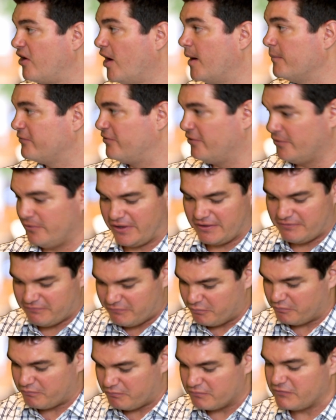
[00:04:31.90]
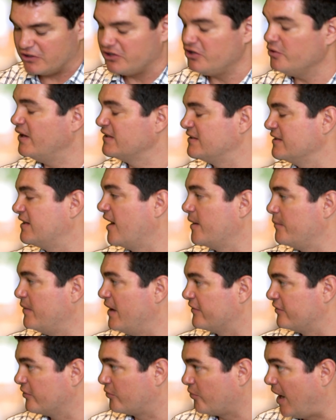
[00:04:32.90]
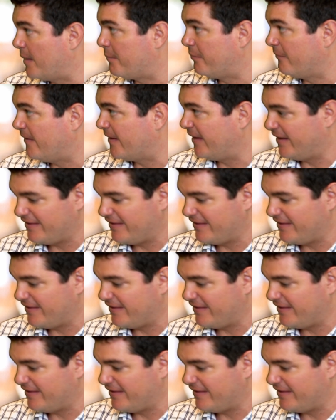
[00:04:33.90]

come to a, the U.S. economy has a grapple on